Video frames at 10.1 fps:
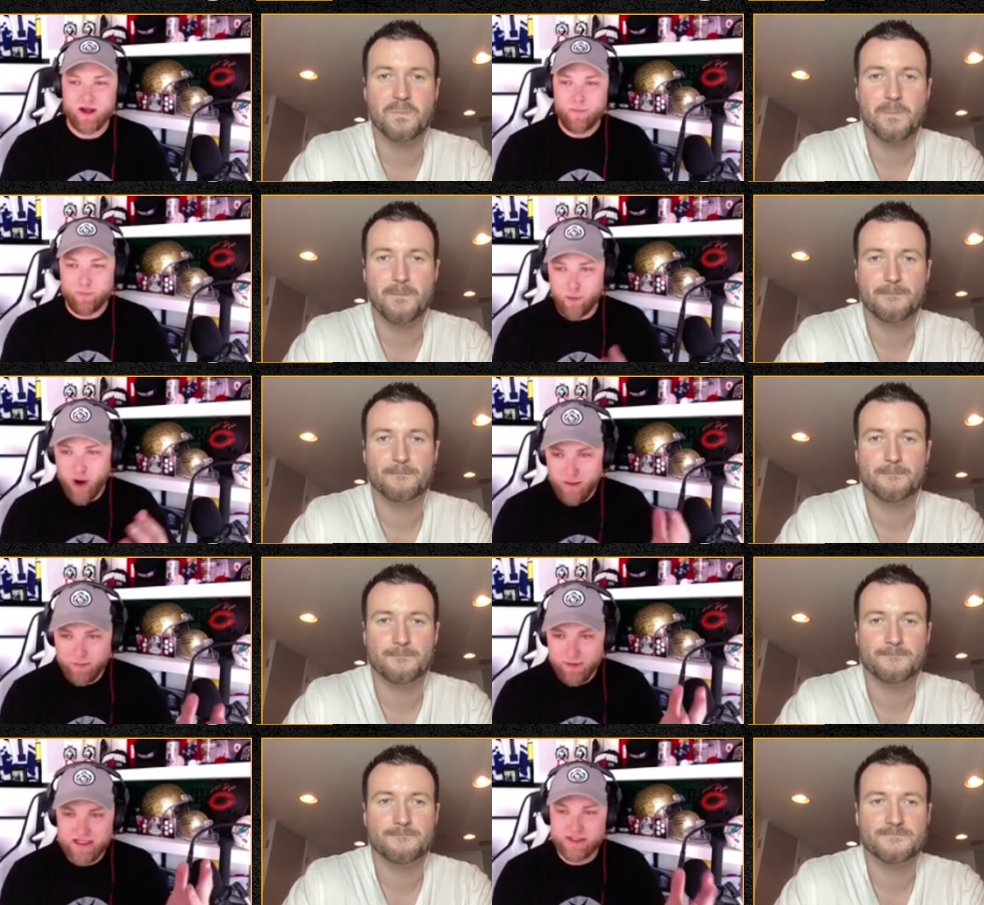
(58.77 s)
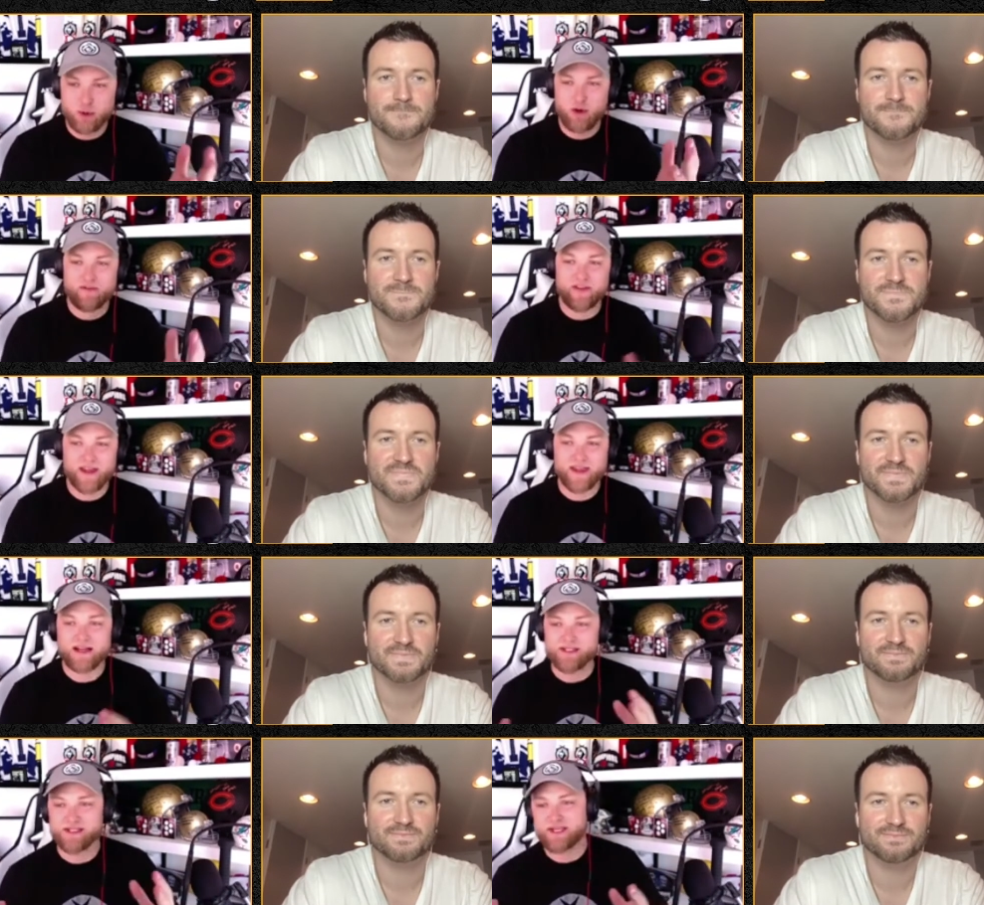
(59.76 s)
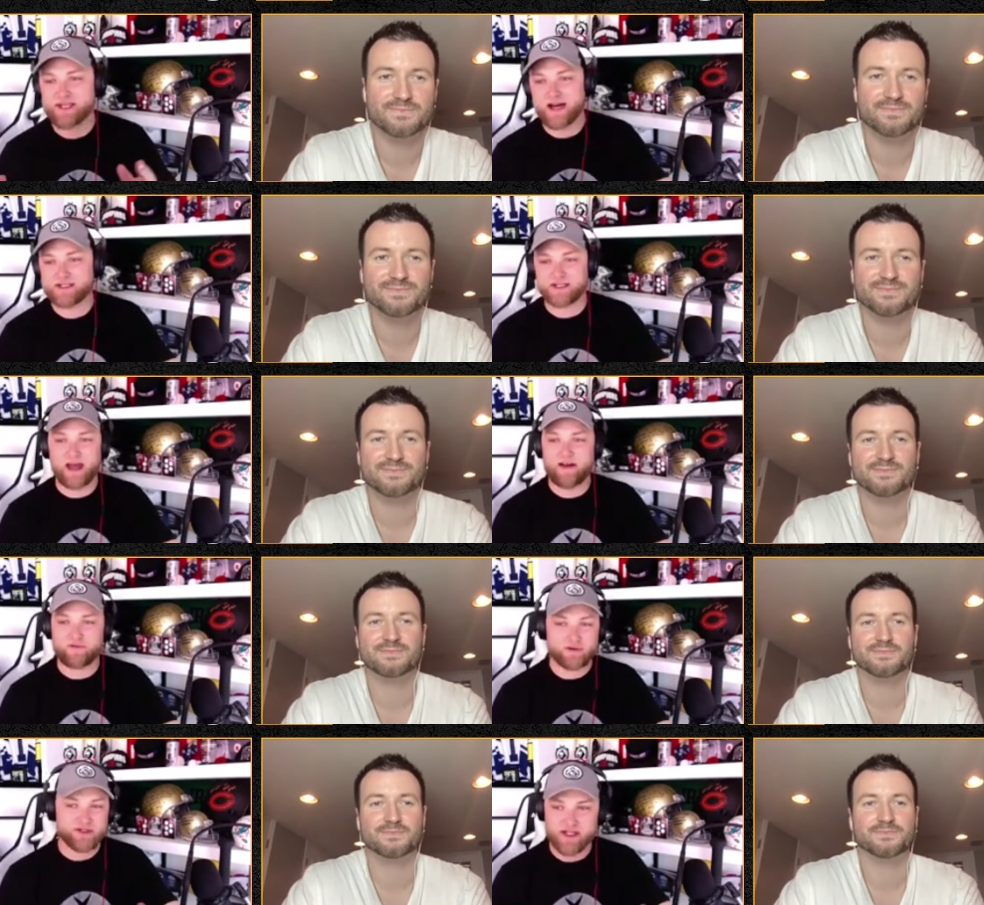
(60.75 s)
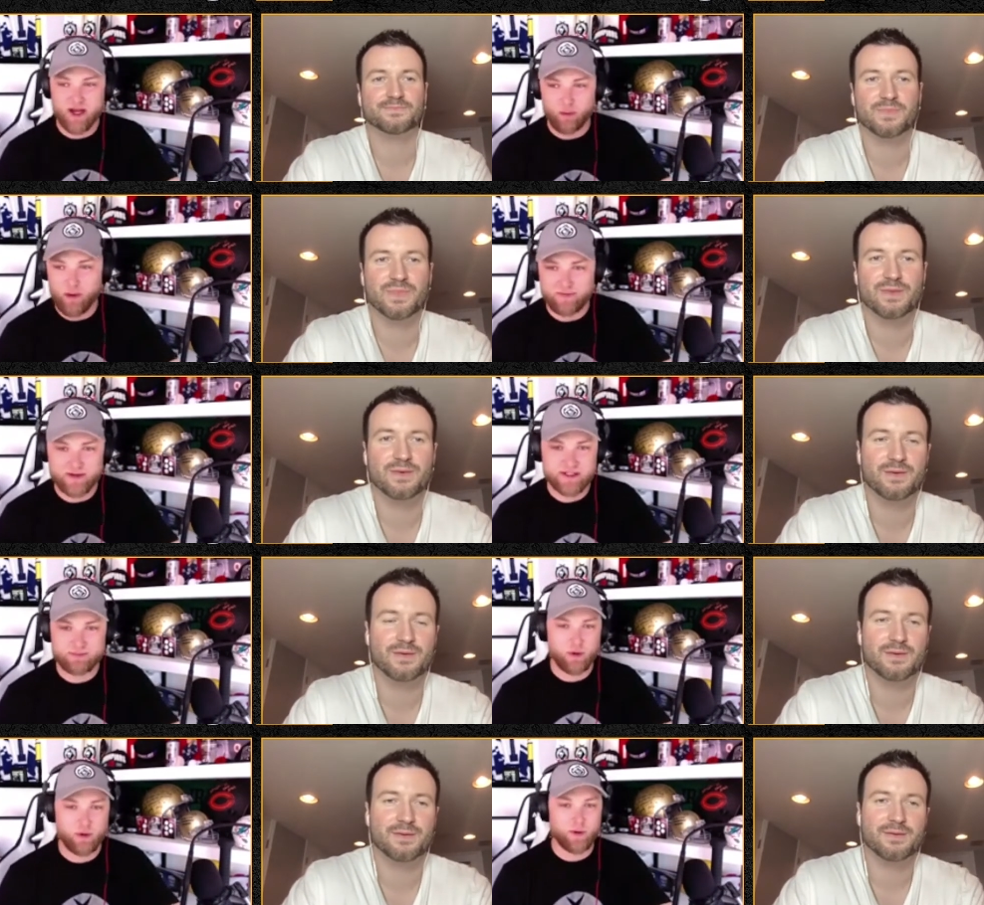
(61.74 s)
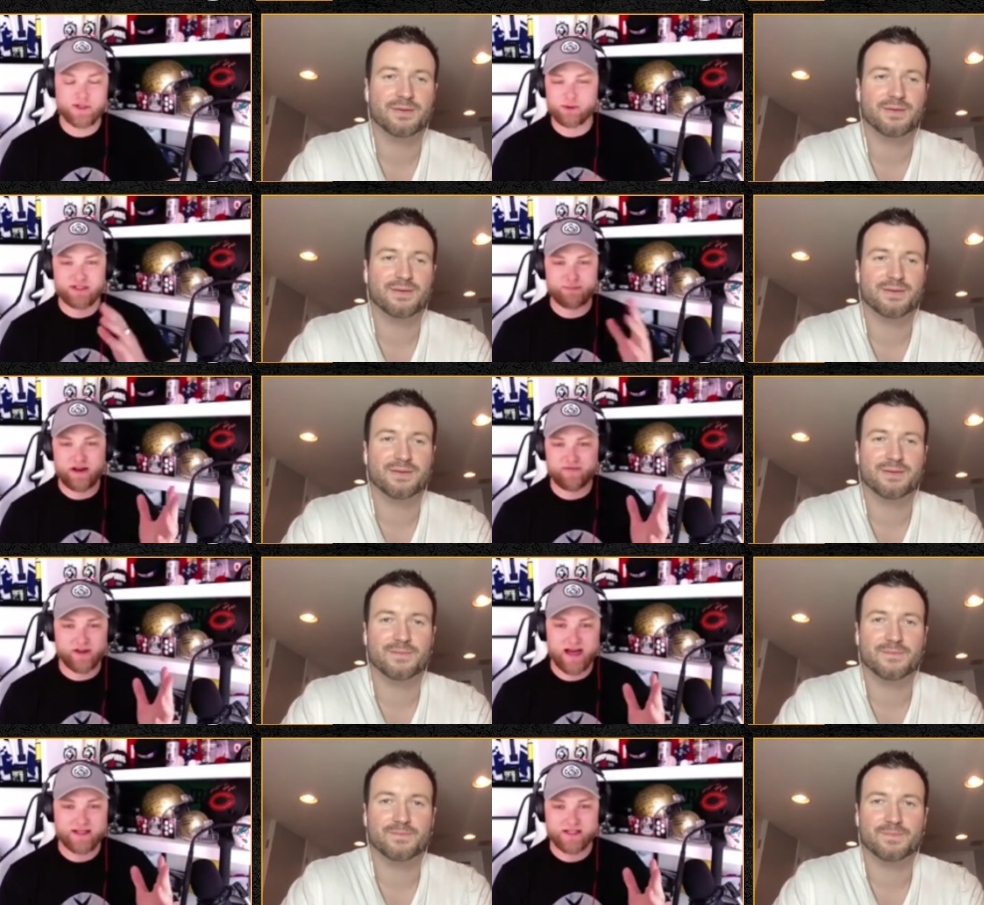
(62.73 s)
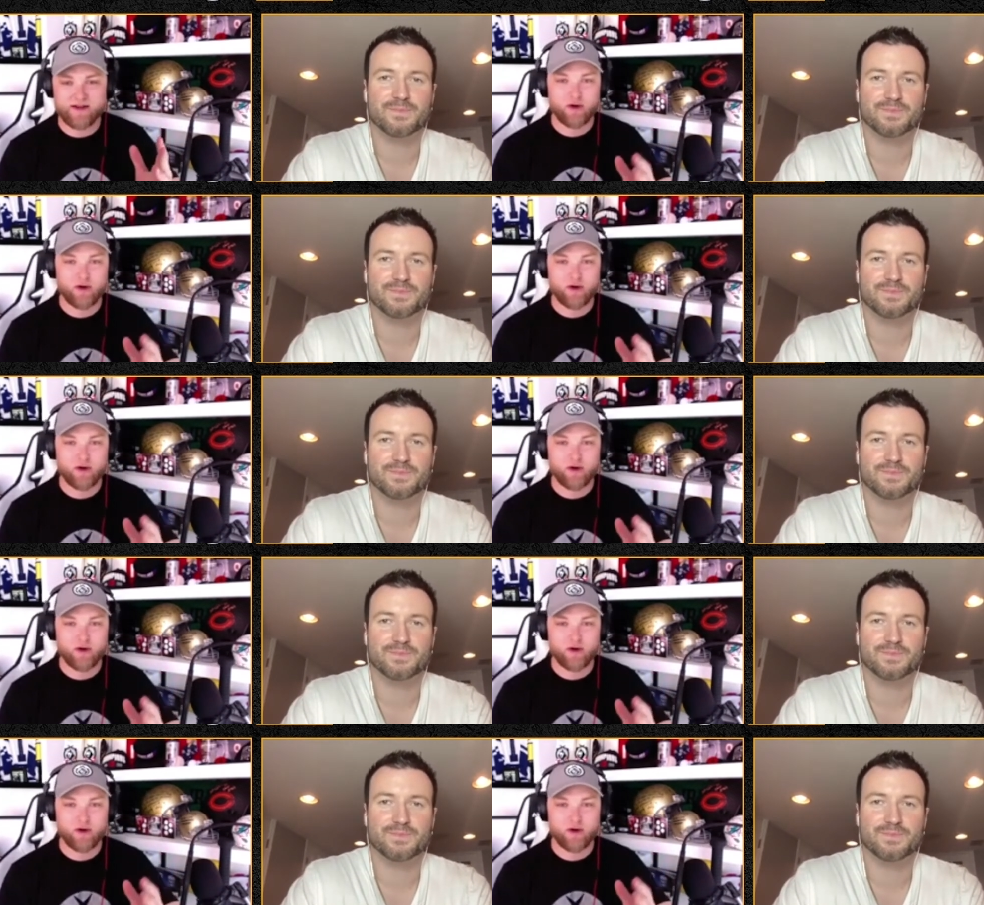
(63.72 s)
Speaker 1: Probably two of the nicest guys you'll ever see around the sport, most respectful guys ever.